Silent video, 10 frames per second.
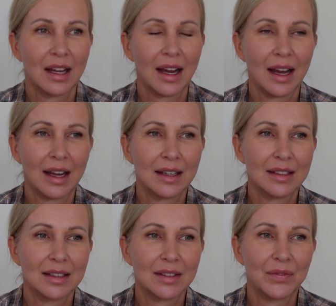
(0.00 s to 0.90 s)

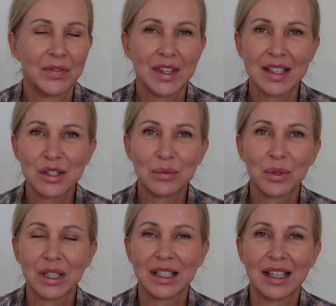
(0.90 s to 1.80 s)
And this
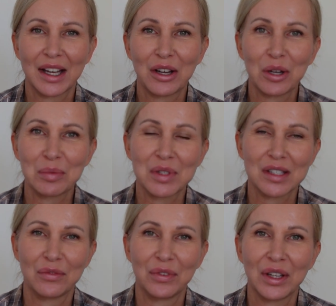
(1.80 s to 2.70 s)
really
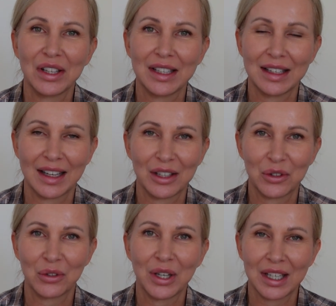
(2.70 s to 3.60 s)
helps fill in that
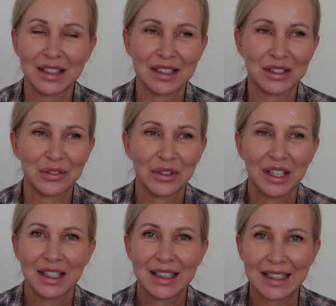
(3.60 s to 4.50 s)
creative
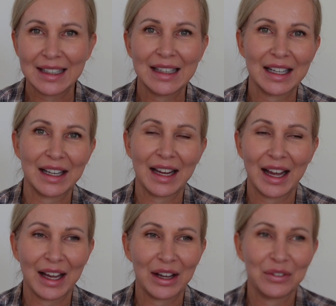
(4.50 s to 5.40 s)
need that I
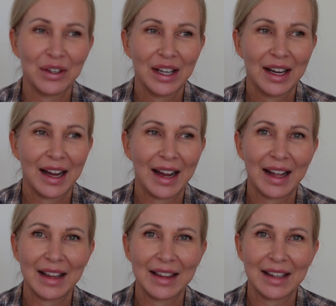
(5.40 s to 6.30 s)
have,
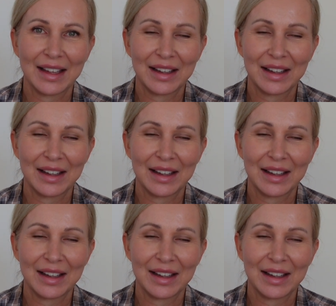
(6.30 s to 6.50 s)
and